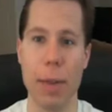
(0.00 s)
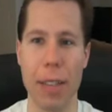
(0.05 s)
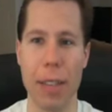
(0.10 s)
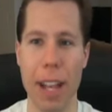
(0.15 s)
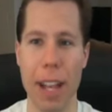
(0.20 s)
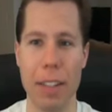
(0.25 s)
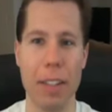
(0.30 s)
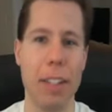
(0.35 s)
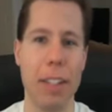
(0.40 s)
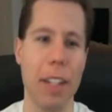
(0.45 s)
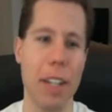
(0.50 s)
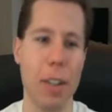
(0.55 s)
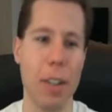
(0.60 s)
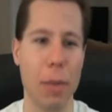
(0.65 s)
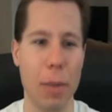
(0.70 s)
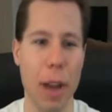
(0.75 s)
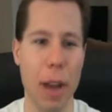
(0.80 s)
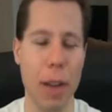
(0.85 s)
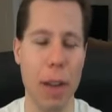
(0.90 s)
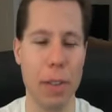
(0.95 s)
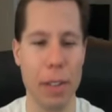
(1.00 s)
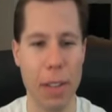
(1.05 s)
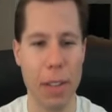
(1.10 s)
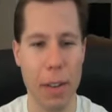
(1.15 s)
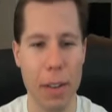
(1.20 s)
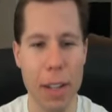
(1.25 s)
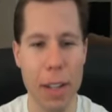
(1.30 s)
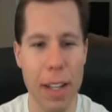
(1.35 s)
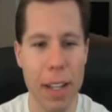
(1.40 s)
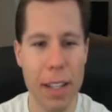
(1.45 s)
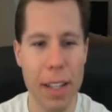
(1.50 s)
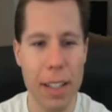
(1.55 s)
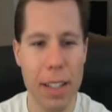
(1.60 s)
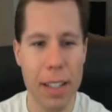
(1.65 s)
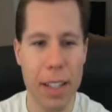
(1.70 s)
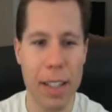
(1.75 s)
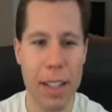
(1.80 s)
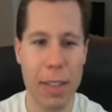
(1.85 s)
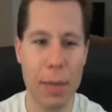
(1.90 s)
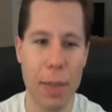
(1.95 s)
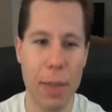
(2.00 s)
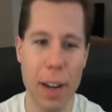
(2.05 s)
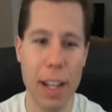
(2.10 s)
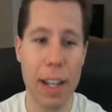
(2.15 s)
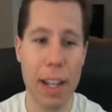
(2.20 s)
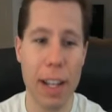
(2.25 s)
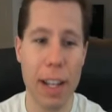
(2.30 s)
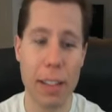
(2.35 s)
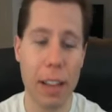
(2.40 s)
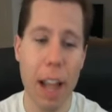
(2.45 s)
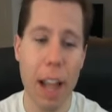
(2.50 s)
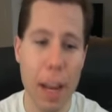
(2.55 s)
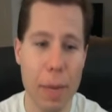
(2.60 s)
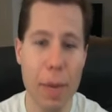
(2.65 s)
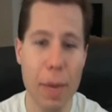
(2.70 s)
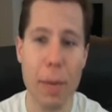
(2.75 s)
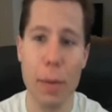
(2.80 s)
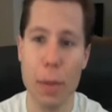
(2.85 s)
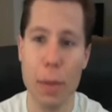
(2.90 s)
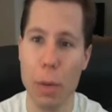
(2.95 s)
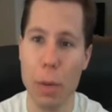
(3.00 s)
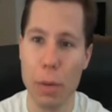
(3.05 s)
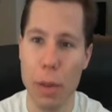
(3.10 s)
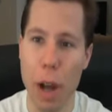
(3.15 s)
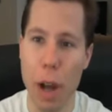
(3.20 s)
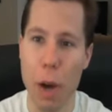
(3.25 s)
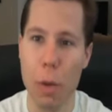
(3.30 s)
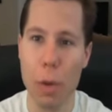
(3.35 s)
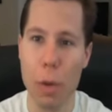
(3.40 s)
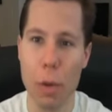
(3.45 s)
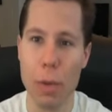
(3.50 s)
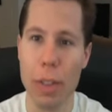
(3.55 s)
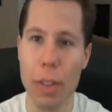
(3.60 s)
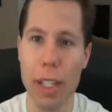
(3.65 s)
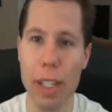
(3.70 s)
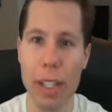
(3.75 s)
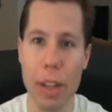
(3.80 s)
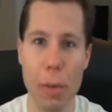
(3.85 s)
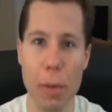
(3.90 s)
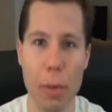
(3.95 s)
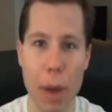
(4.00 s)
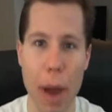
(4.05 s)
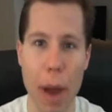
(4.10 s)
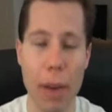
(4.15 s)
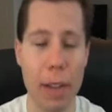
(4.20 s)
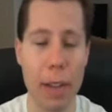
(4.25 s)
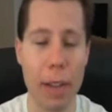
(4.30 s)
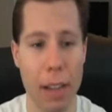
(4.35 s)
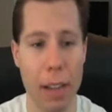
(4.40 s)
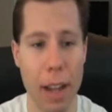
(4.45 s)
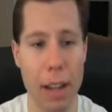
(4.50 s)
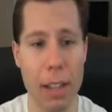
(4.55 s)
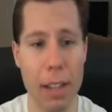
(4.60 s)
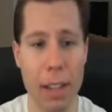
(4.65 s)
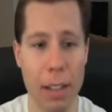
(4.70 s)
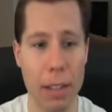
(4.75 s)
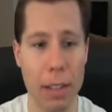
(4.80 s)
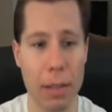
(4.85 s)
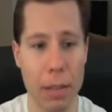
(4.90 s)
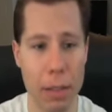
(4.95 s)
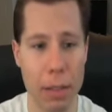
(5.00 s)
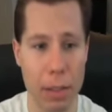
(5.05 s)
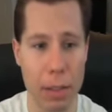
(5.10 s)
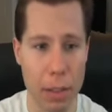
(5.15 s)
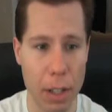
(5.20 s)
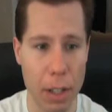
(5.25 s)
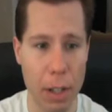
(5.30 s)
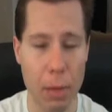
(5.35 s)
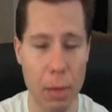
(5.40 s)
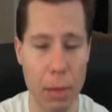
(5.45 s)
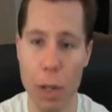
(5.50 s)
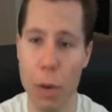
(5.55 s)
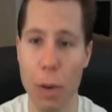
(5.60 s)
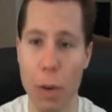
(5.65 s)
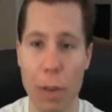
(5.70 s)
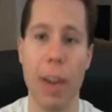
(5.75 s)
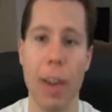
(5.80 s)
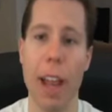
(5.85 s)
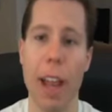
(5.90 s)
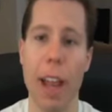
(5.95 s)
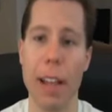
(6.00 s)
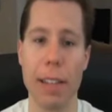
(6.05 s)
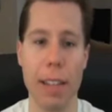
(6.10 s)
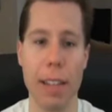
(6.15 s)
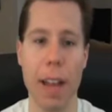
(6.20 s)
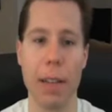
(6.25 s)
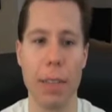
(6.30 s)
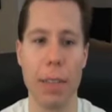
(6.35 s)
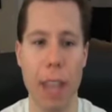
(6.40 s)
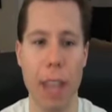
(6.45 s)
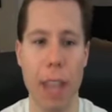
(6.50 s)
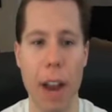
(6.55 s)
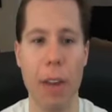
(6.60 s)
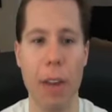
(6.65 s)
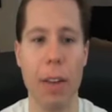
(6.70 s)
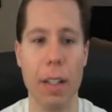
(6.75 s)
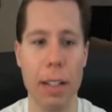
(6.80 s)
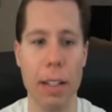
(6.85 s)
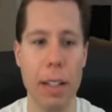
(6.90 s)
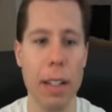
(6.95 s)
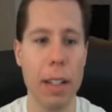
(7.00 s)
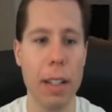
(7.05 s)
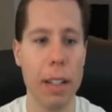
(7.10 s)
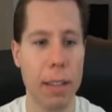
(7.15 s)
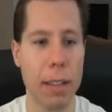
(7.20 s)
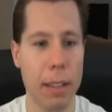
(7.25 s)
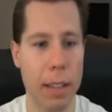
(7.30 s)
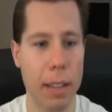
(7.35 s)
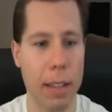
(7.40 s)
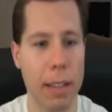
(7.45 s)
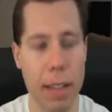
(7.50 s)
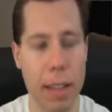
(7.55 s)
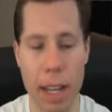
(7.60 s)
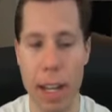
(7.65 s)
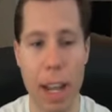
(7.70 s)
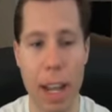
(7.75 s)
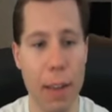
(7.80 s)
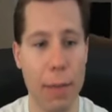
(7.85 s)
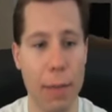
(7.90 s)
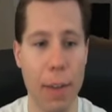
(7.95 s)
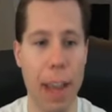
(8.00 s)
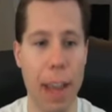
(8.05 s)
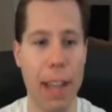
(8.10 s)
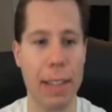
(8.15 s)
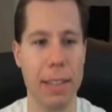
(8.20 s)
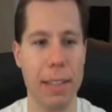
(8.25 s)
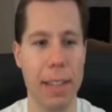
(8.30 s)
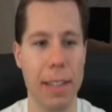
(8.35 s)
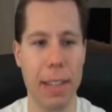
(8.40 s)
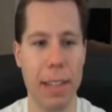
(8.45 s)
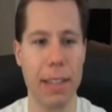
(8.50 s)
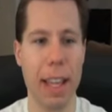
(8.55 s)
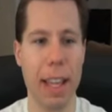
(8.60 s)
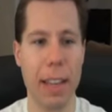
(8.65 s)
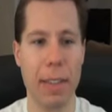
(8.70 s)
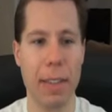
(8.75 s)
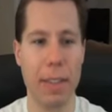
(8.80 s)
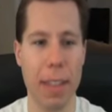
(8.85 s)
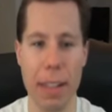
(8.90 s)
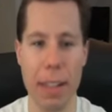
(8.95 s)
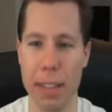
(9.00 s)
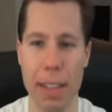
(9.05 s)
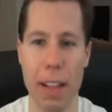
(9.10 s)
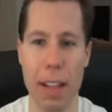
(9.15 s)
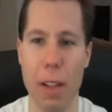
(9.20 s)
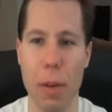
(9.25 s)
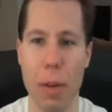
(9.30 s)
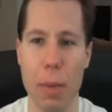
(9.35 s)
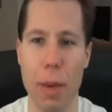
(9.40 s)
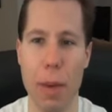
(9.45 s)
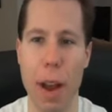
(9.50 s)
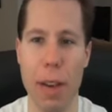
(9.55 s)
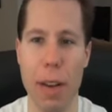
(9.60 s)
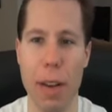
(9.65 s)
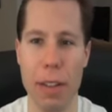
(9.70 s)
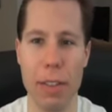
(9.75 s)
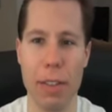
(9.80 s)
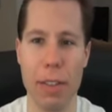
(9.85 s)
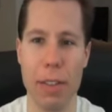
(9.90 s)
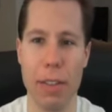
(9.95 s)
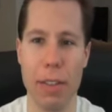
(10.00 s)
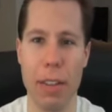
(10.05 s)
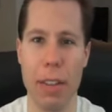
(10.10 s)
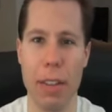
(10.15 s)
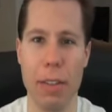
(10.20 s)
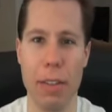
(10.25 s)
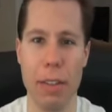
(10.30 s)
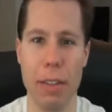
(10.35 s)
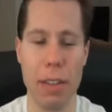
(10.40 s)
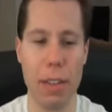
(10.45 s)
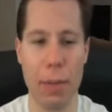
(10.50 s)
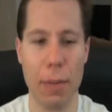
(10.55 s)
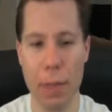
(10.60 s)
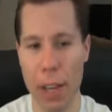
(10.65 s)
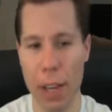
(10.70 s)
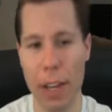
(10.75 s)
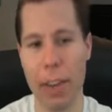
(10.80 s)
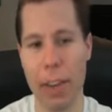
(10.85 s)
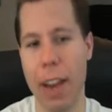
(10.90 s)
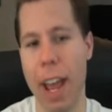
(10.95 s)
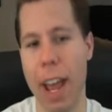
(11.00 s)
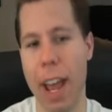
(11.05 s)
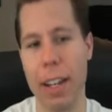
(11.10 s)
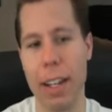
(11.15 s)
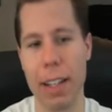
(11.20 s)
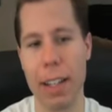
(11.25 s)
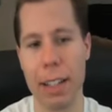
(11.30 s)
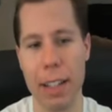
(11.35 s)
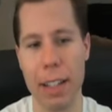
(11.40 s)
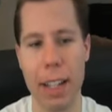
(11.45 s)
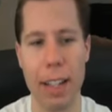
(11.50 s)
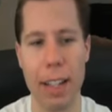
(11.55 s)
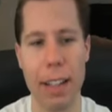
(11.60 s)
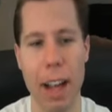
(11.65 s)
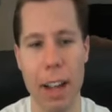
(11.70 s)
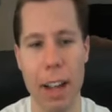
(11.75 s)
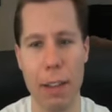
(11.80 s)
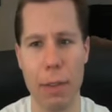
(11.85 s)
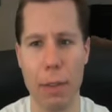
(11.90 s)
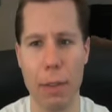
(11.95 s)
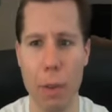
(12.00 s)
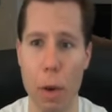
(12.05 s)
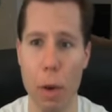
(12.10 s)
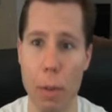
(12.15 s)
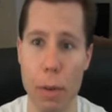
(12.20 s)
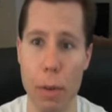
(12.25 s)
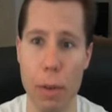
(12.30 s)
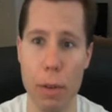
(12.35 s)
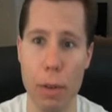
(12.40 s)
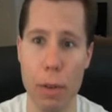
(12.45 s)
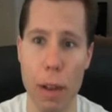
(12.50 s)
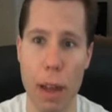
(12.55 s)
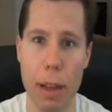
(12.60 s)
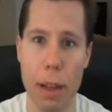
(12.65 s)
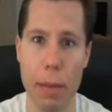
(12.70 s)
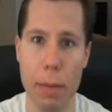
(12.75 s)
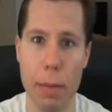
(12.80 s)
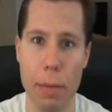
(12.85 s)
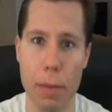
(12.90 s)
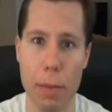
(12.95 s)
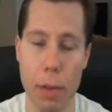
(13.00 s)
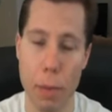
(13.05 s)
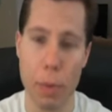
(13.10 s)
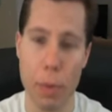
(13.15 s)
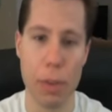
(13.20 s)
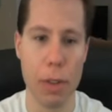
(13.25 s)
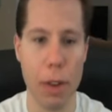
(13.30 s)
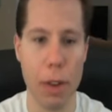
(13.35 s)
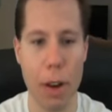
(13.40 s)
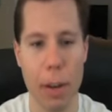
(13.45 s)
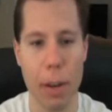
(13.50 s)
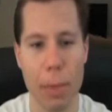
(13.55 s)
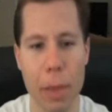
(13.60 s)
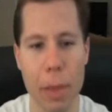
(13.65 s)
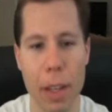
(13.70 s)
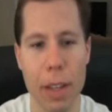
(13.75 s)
actually D'Lo Brown. So it's funny, because a lot of people don't know who D'Lo Brown is. A lot of the, you know, newer fans out there and the TNA fans, they think D'Lo Brown is just a figurehead and not a former superstar.